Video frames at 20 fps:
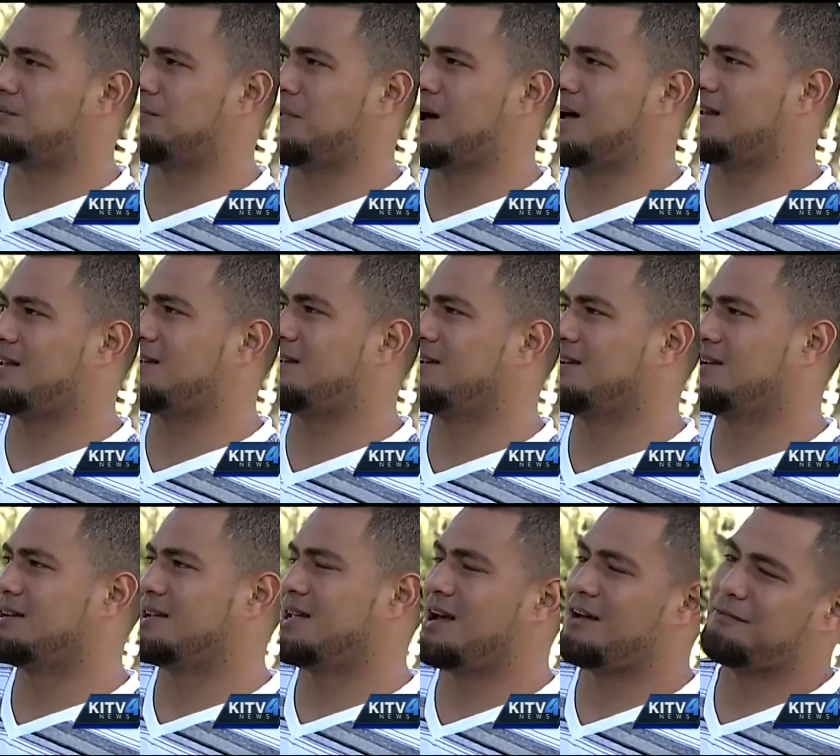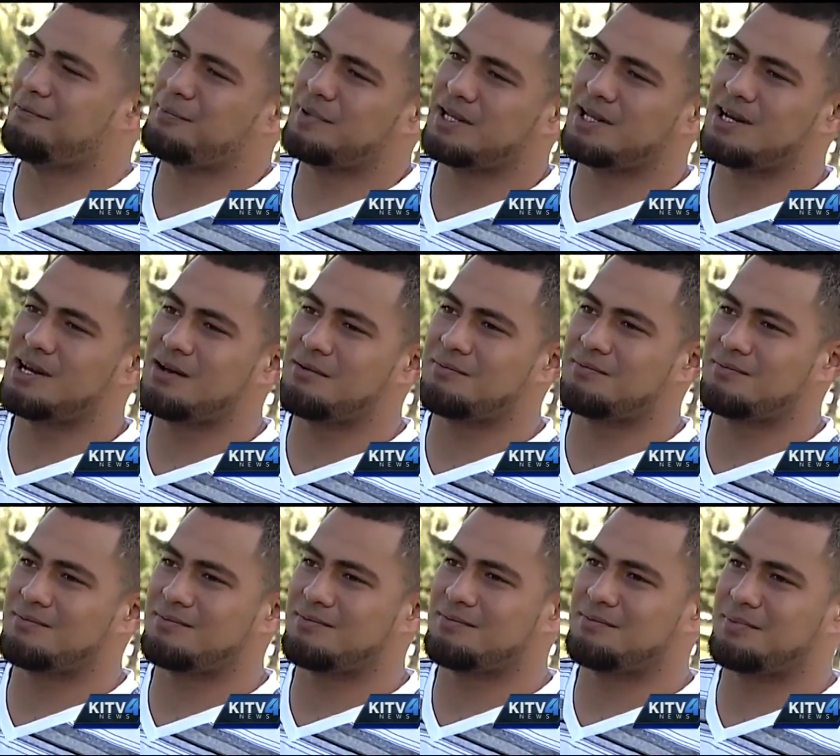The body, yeah, beat up,
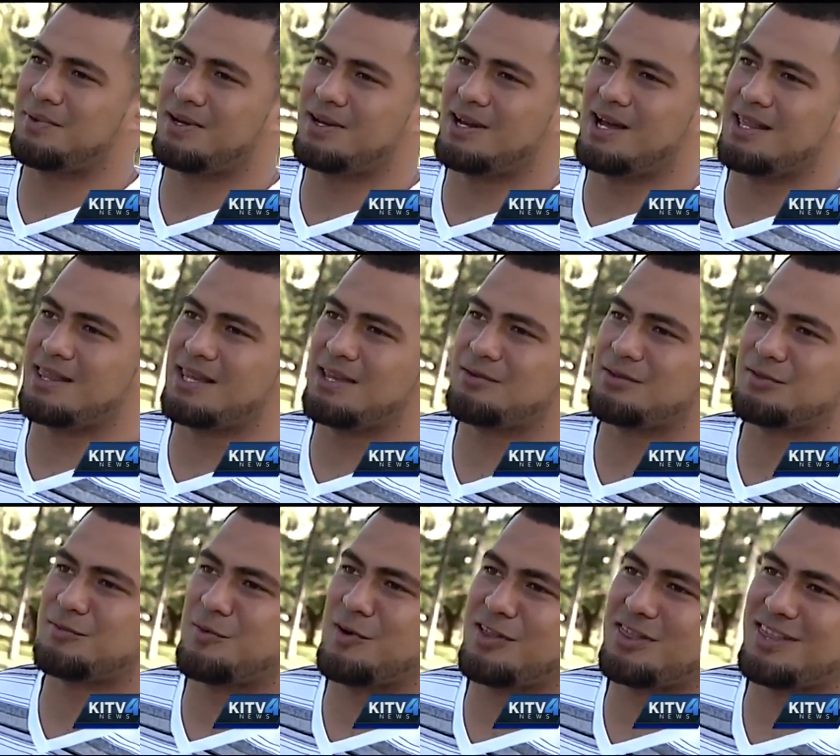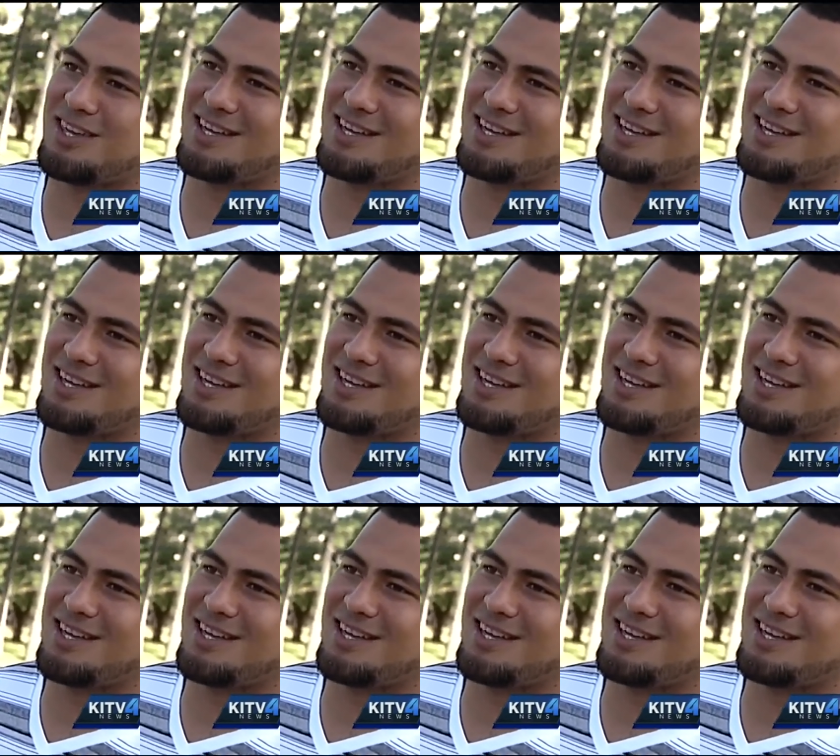but I think it was worth